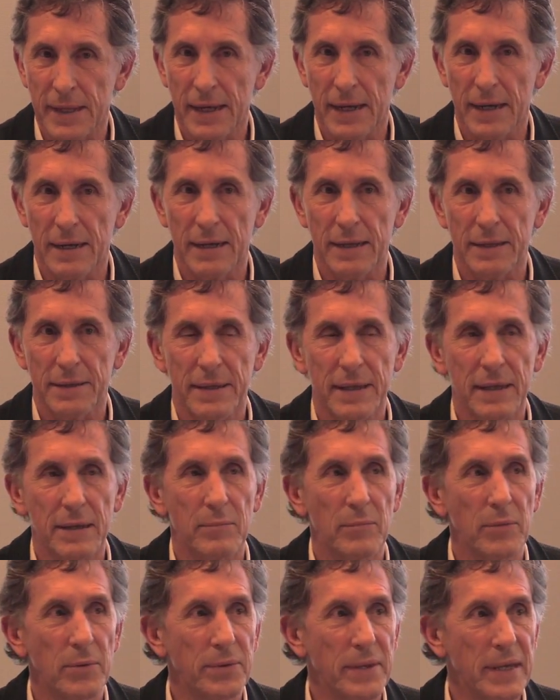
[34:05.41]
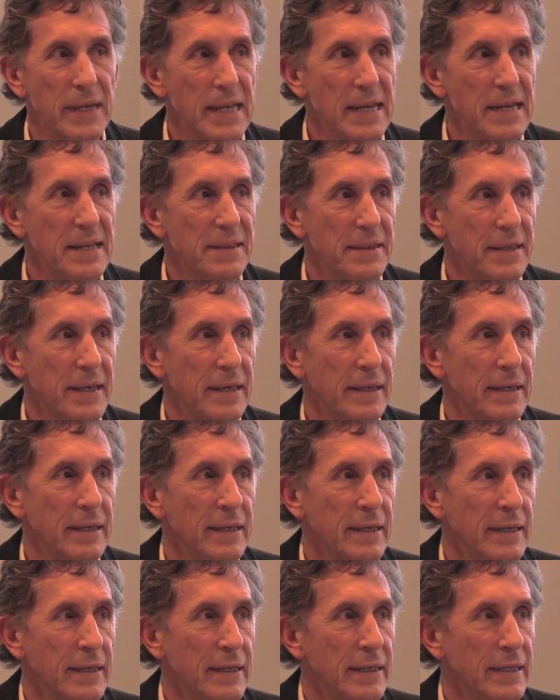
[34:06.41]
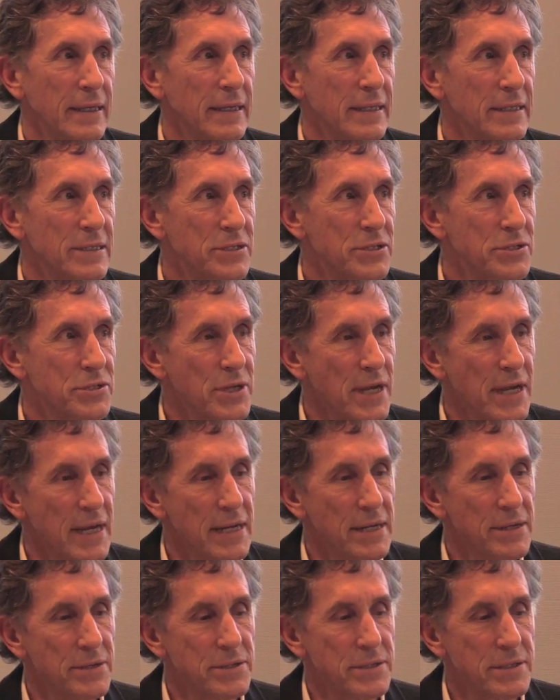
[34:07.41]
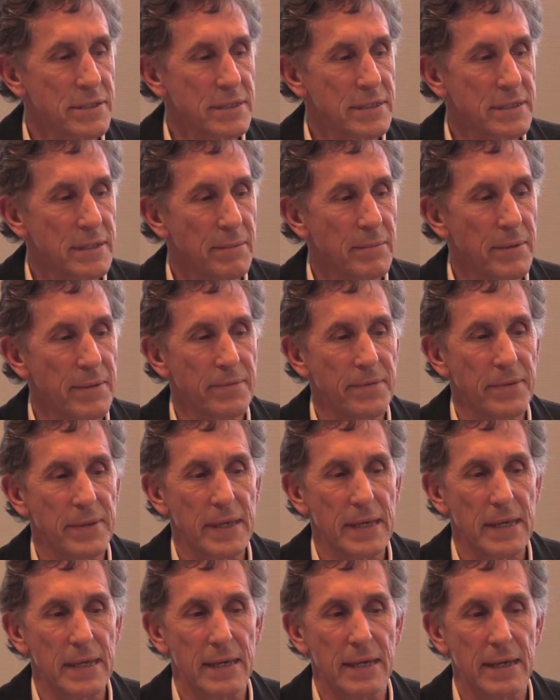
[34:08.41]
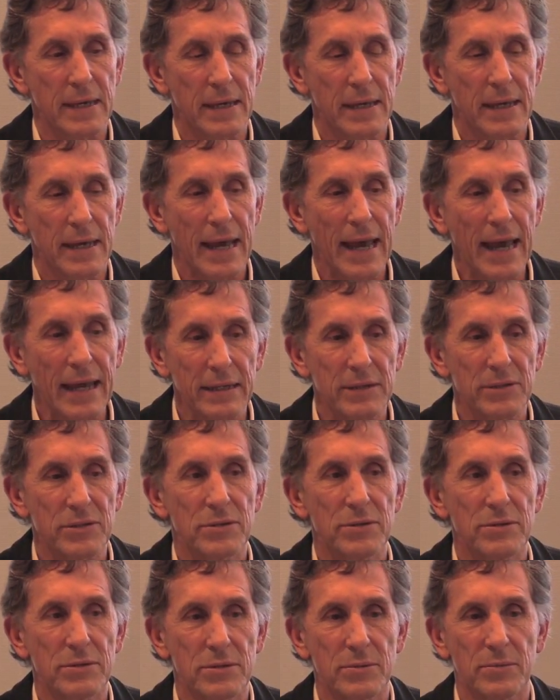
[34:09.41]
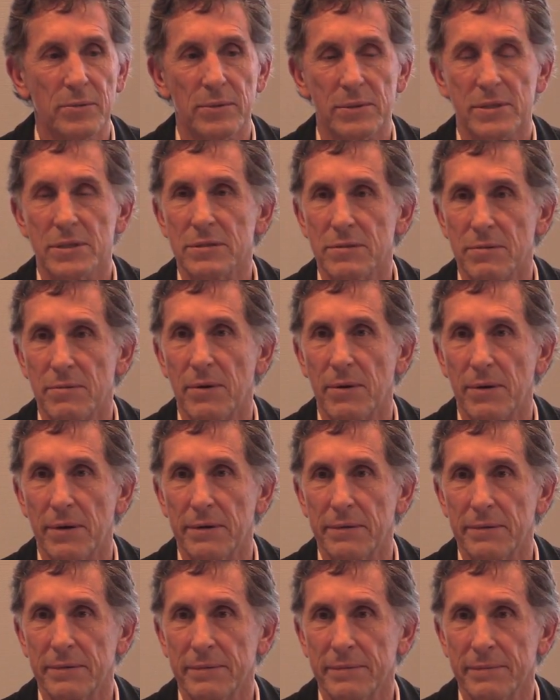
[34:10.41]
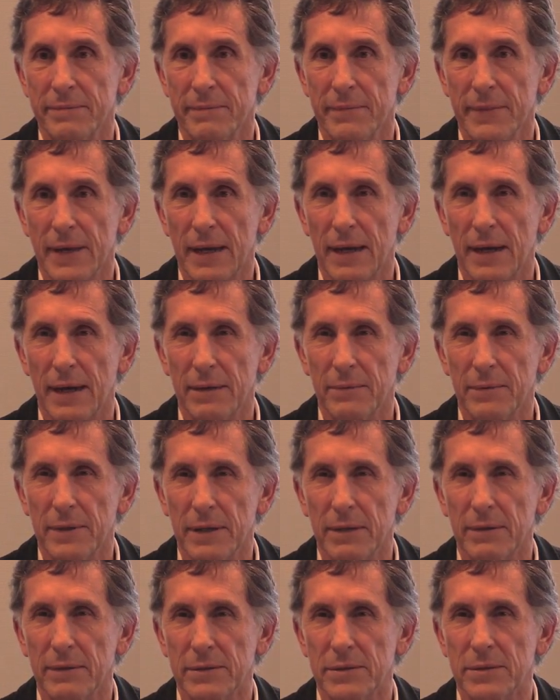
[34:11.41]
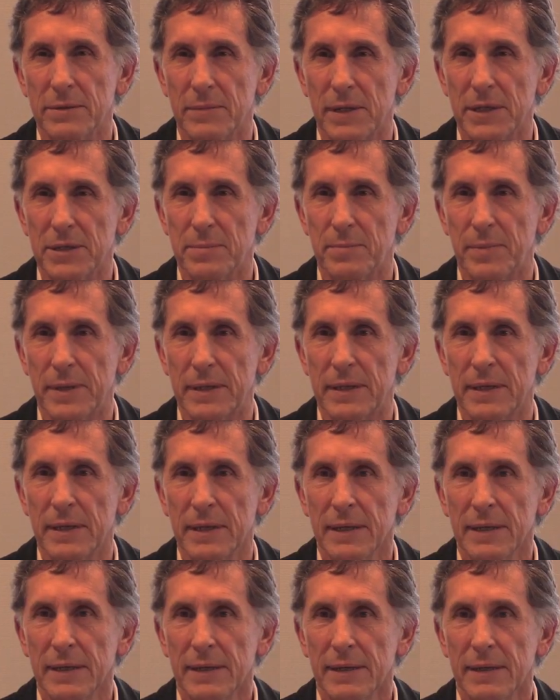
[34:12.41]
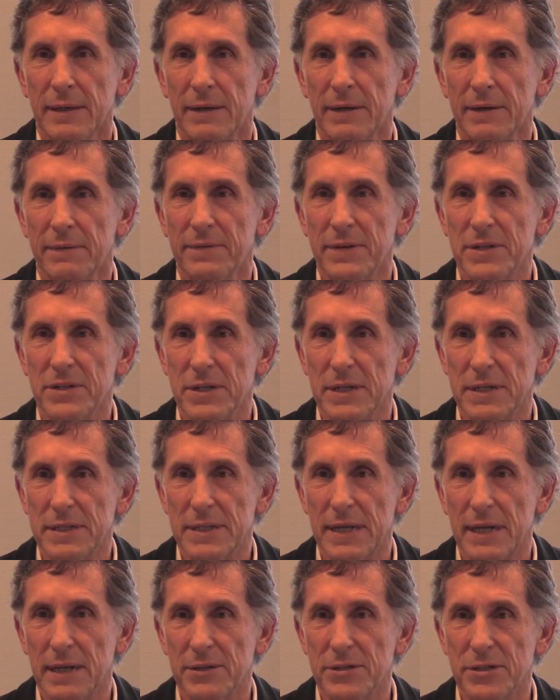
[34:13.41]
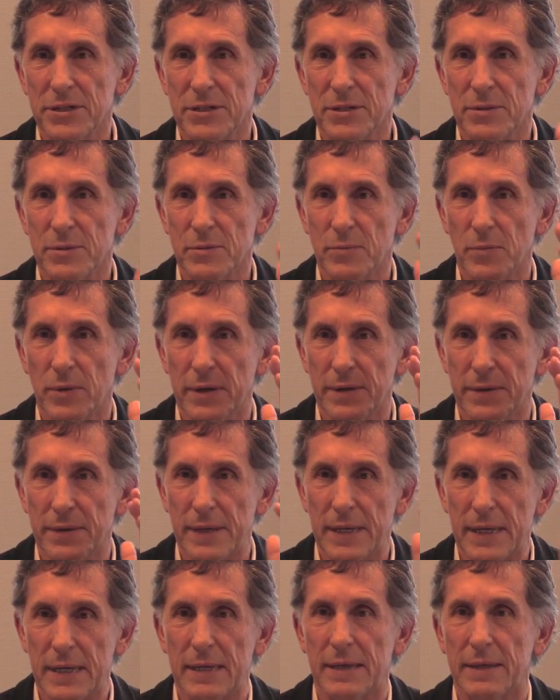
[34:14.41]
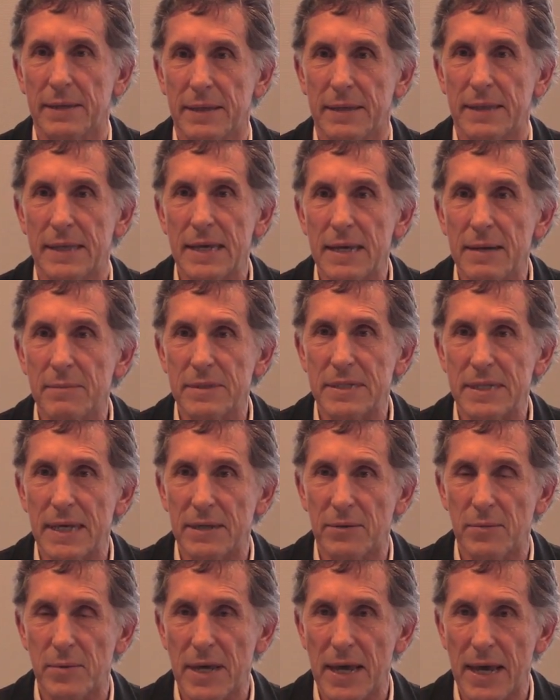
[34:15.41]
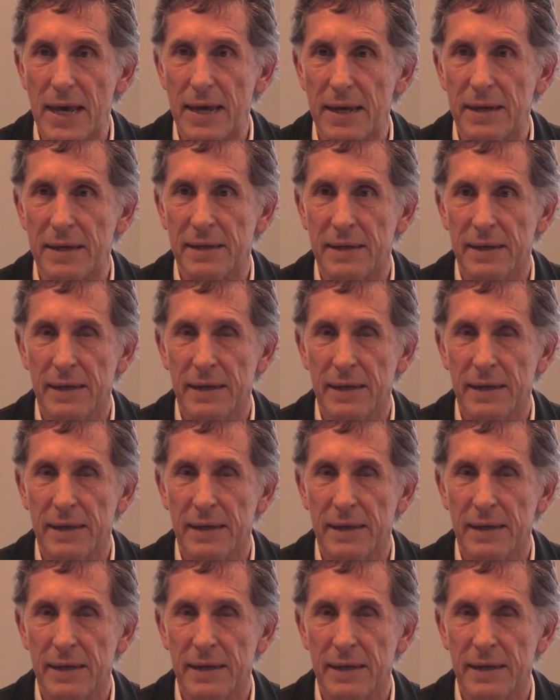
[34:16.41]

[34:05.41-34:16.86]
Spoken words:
And I think more than anything, it's changed some of the attitude towards Toronto. I don't want to go into too much, but artificial intelligence was one of the themes that we had.